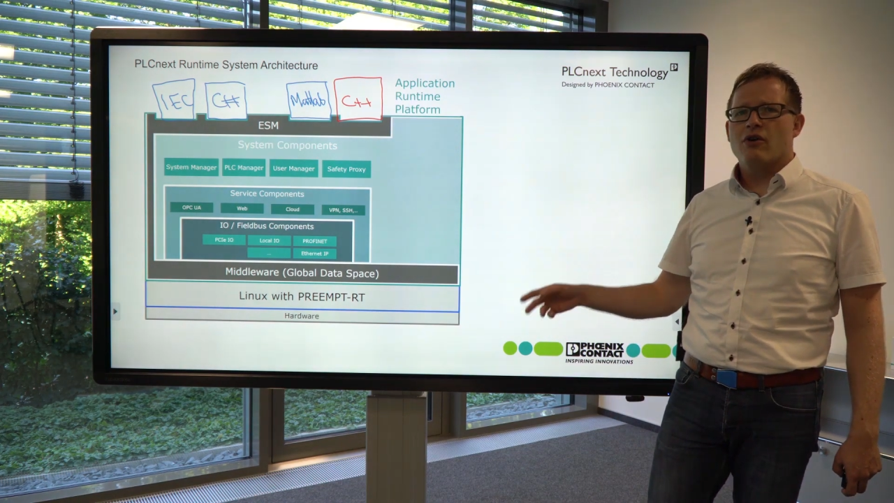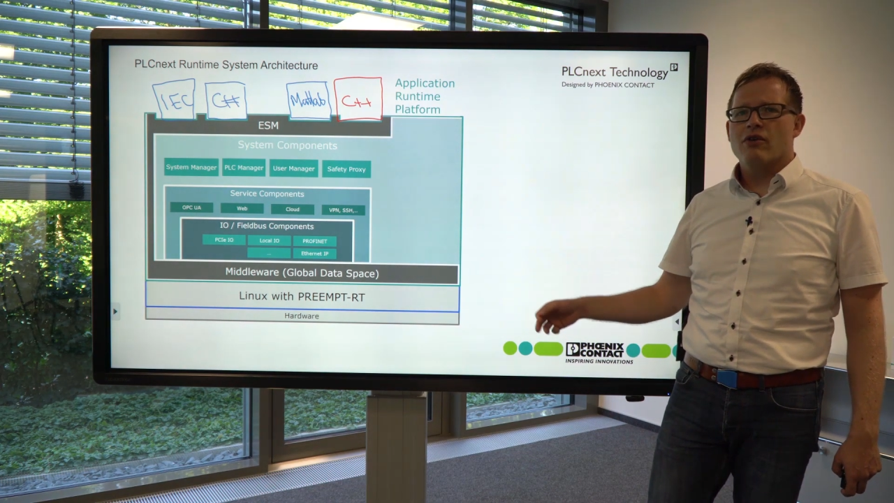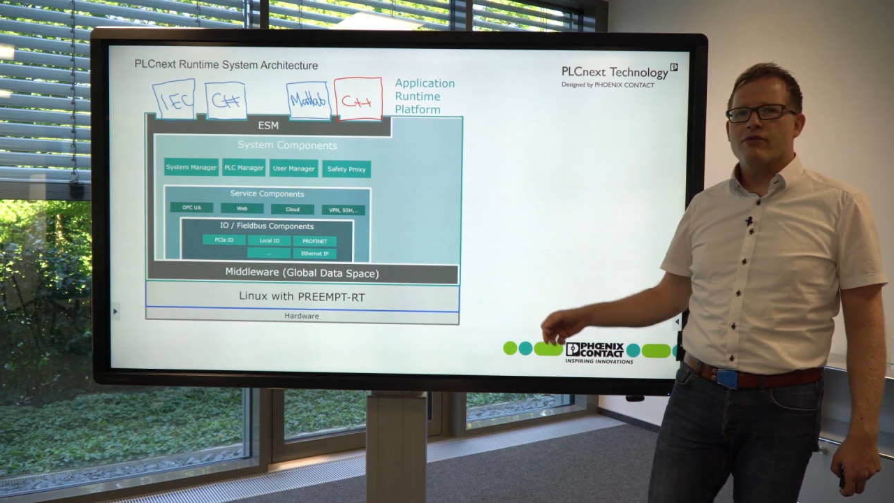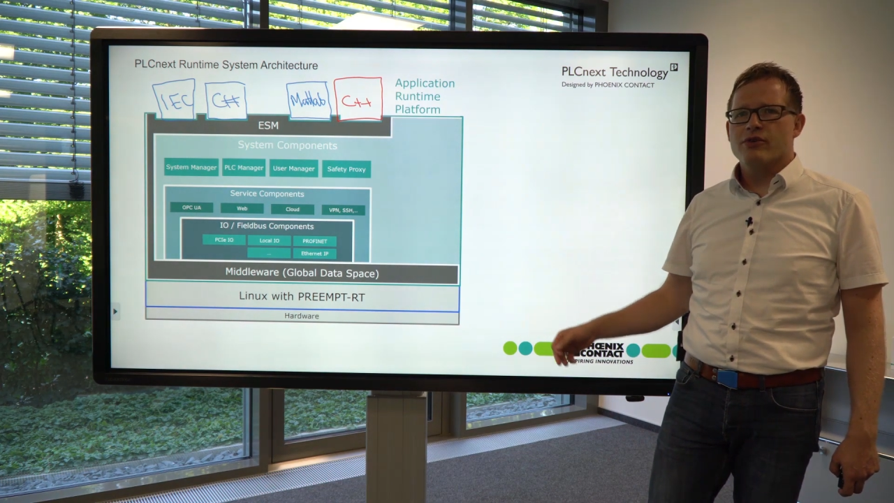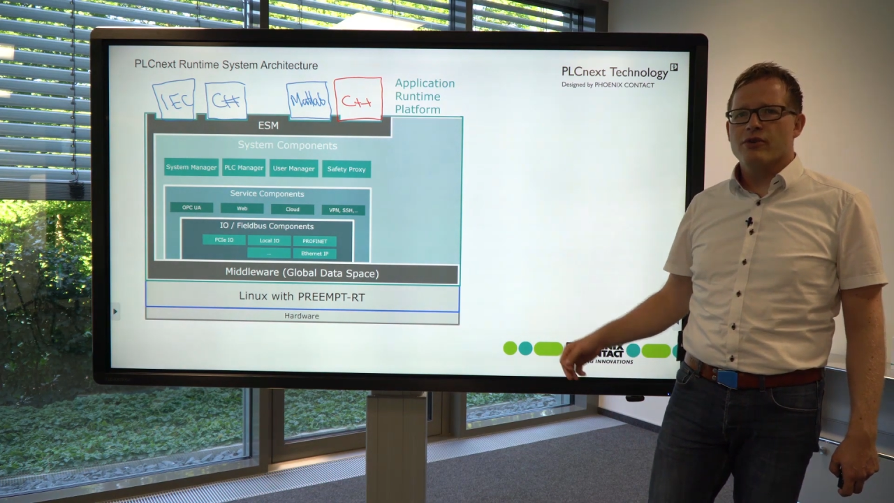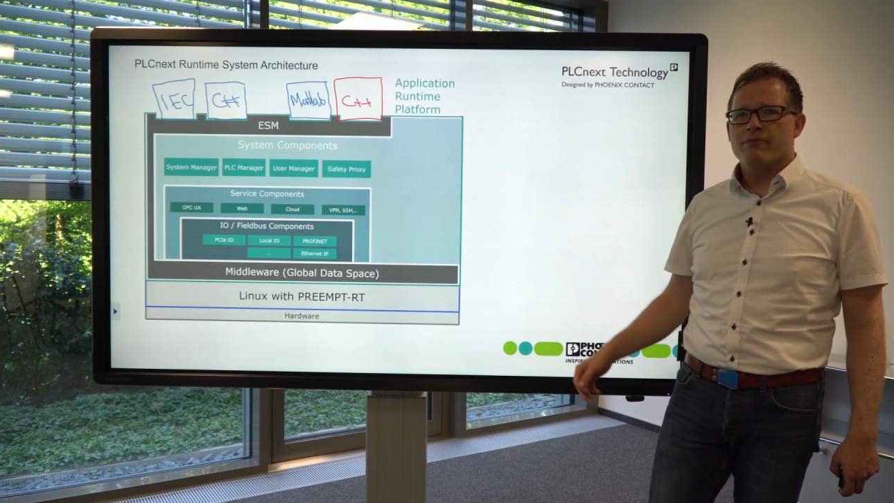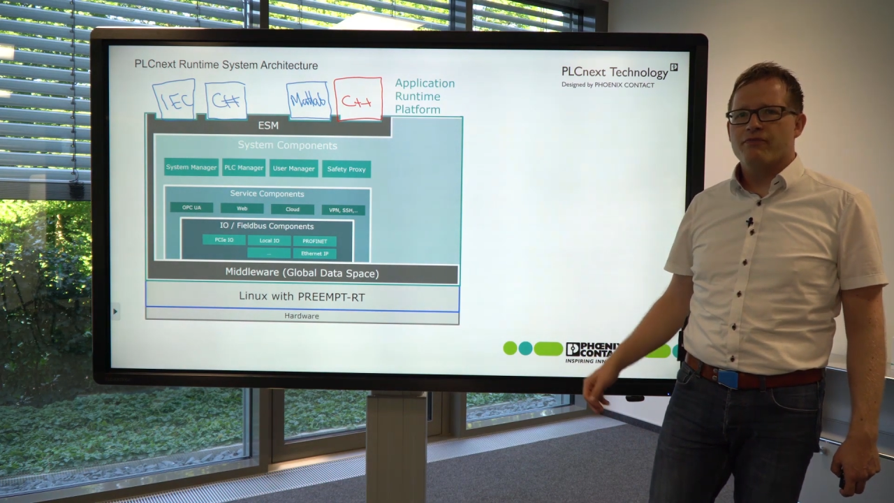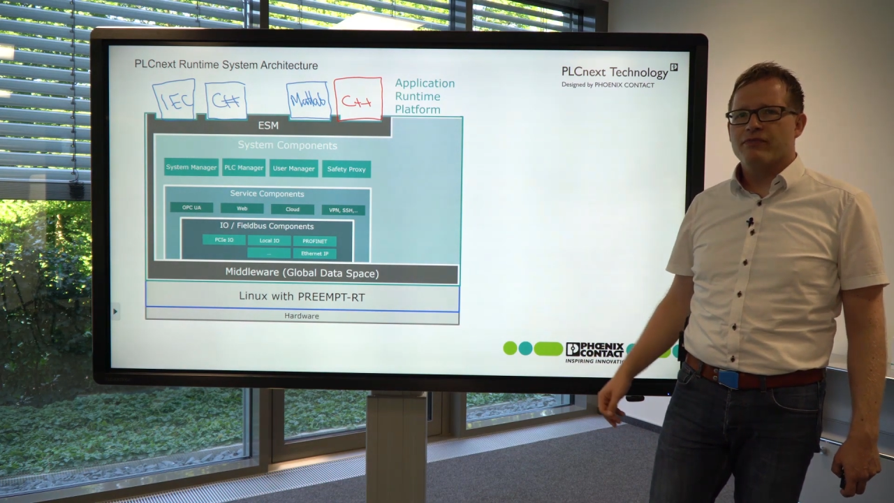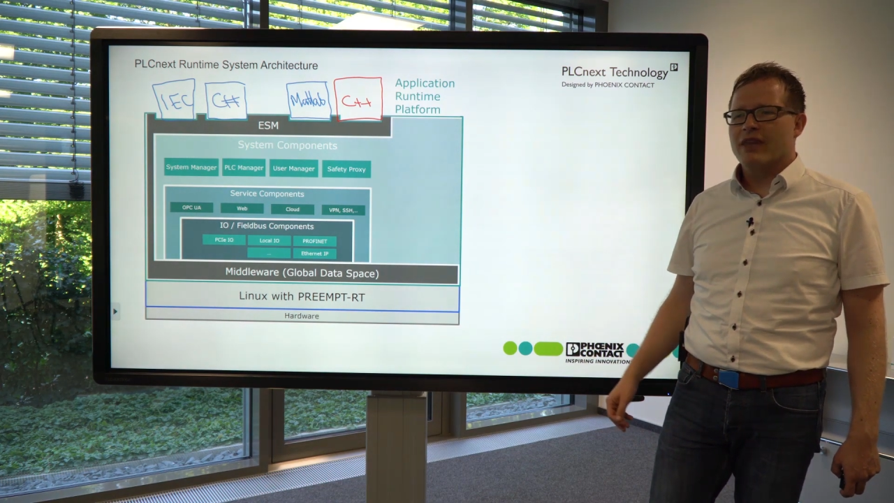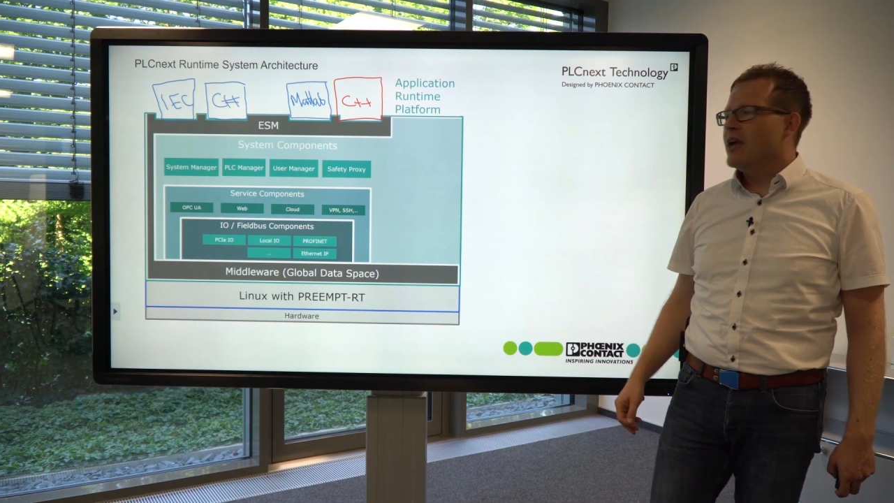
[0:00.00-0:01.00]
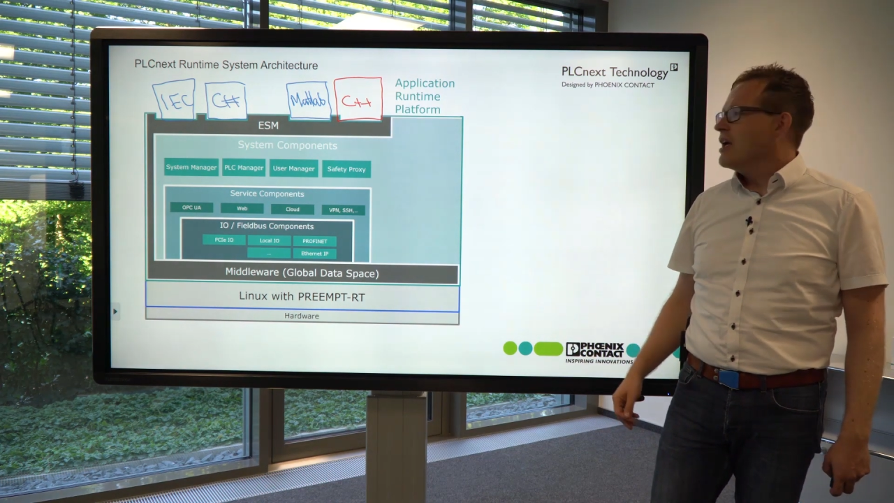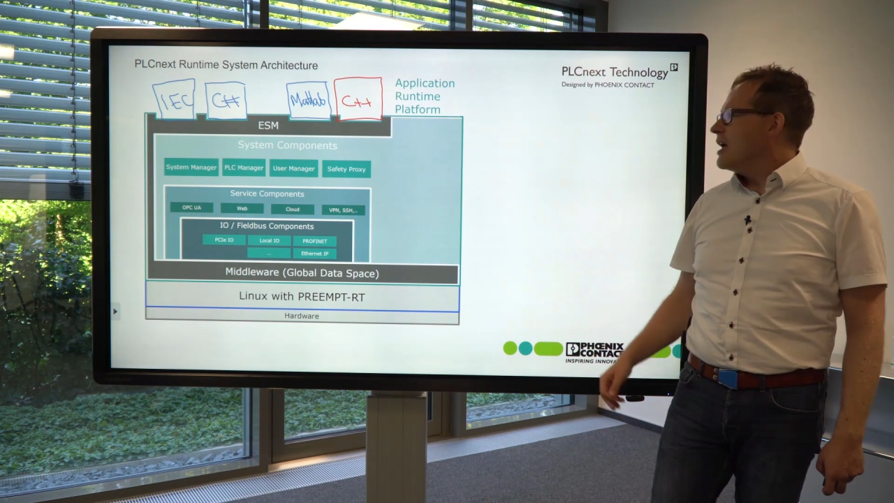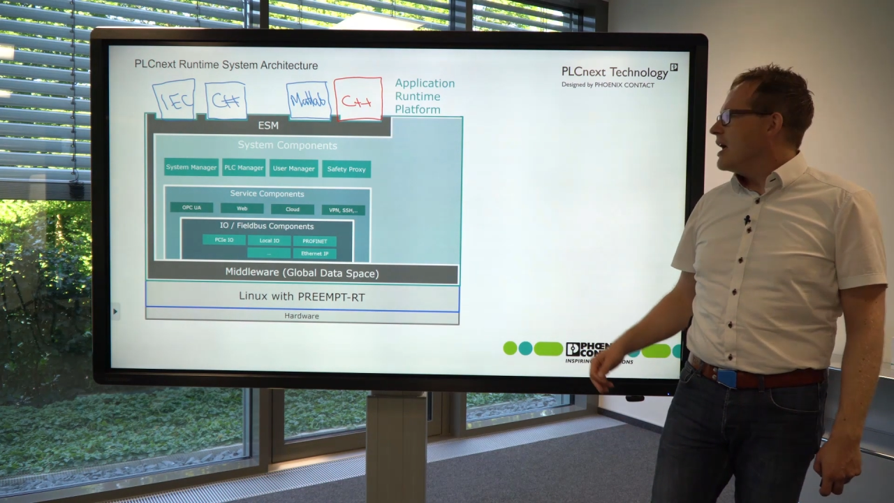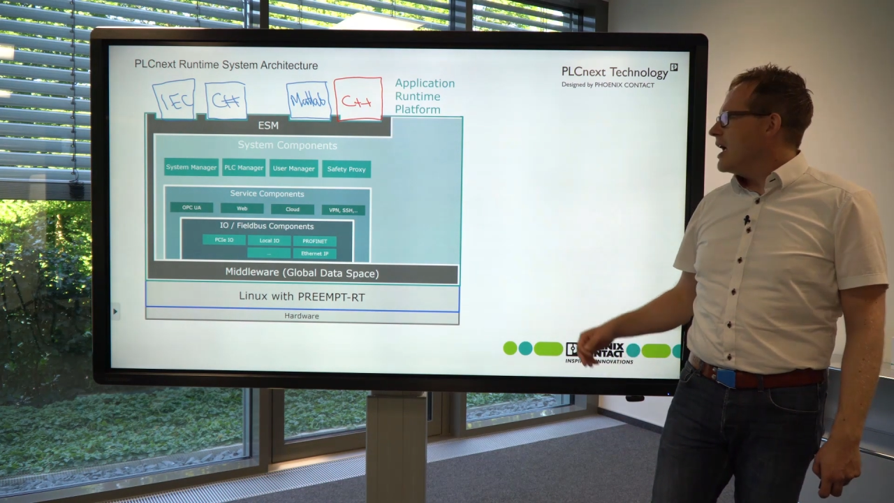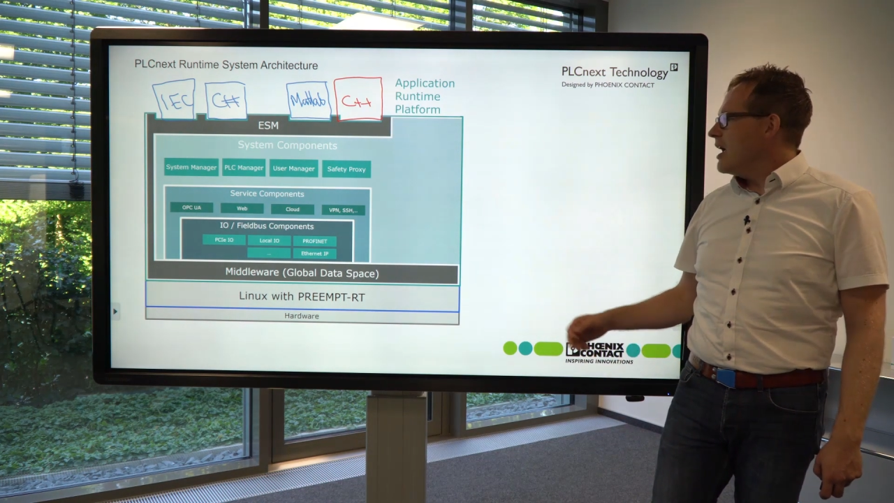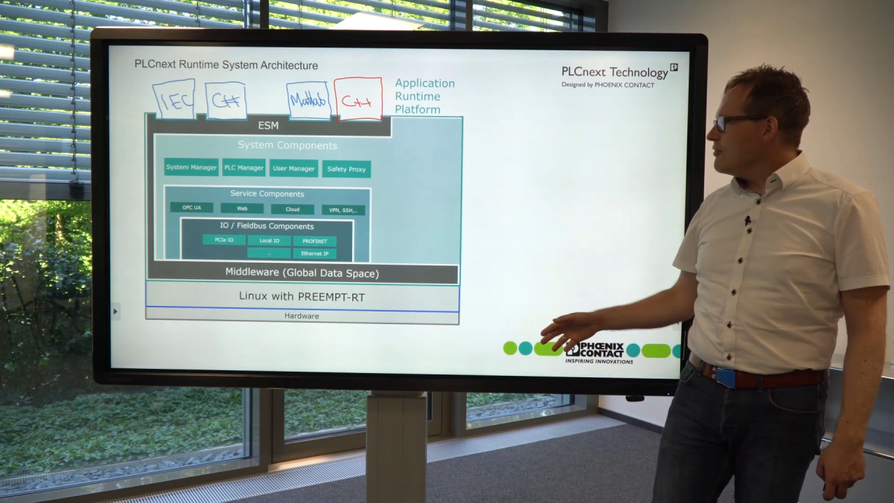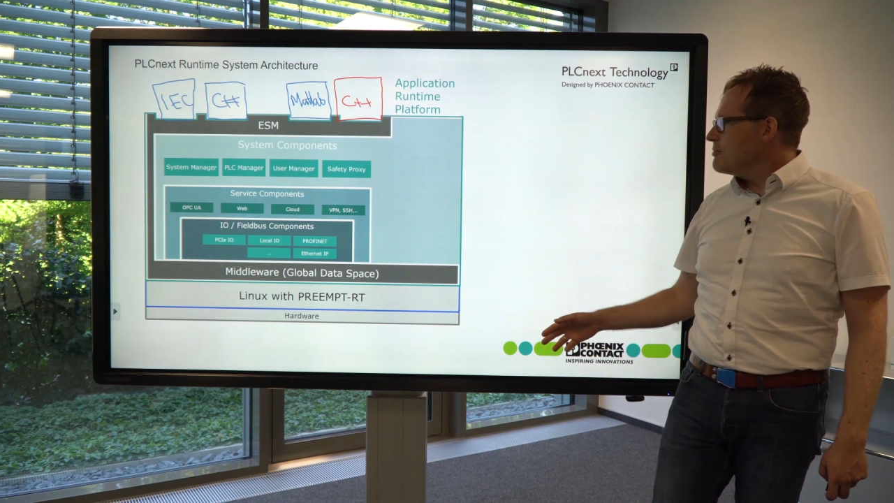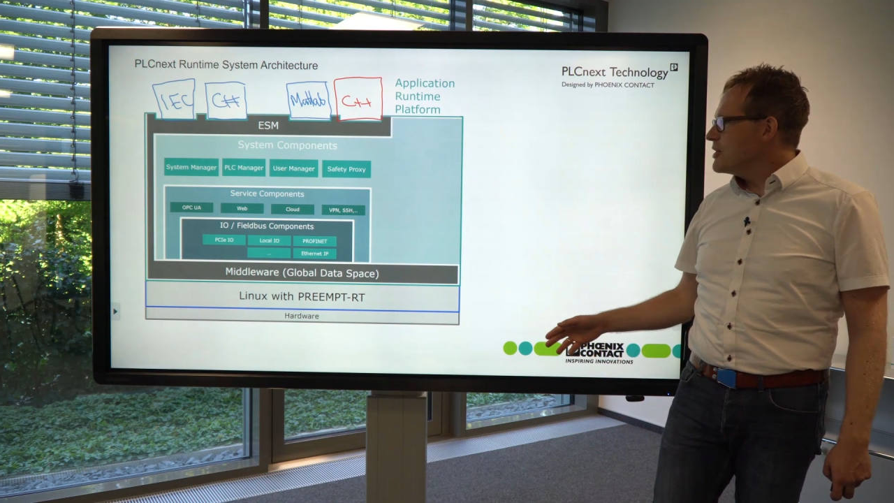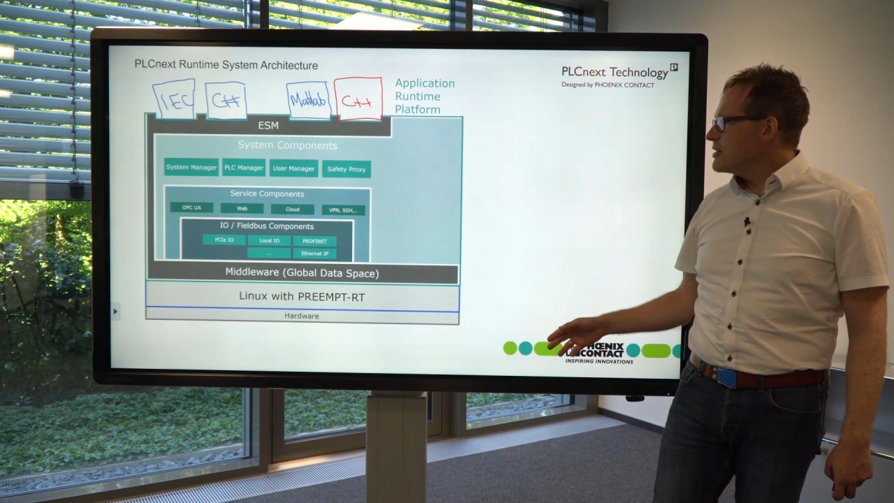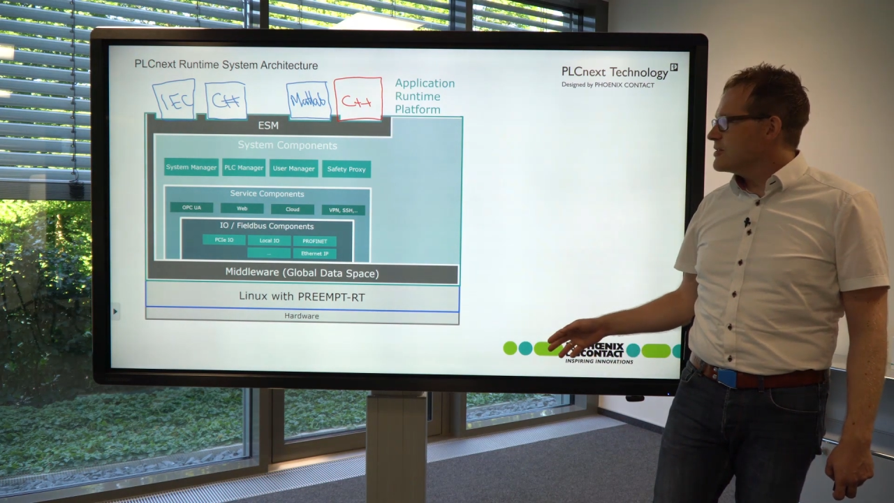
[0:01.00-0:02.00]
overview.
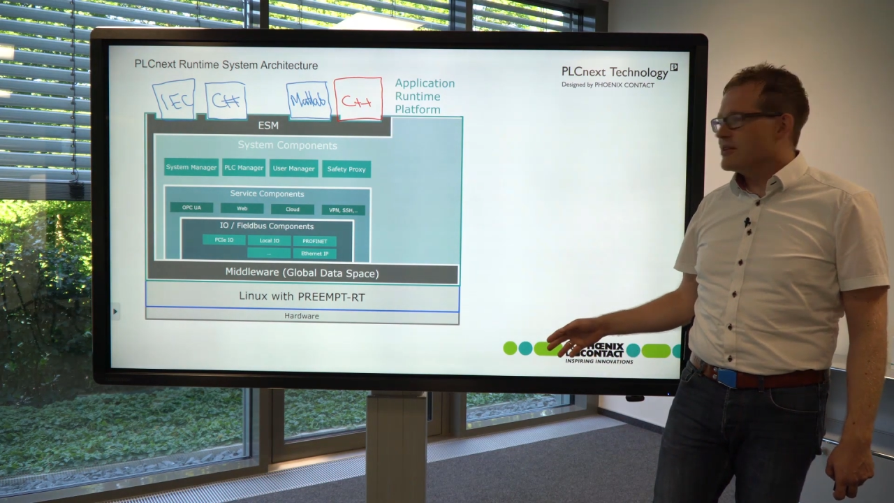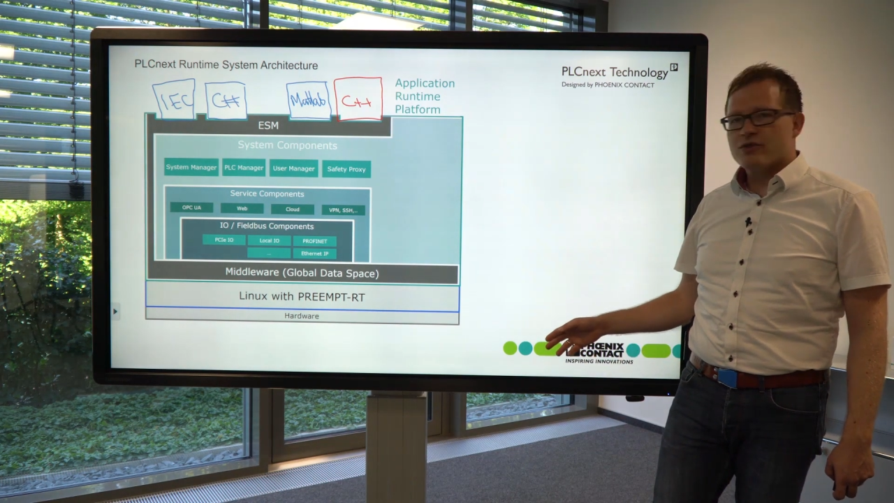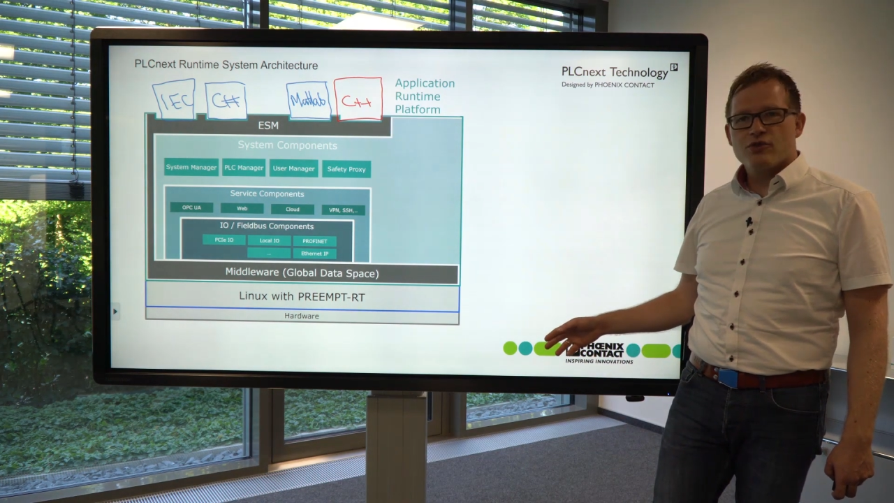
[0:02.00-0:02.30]
Every PLCnext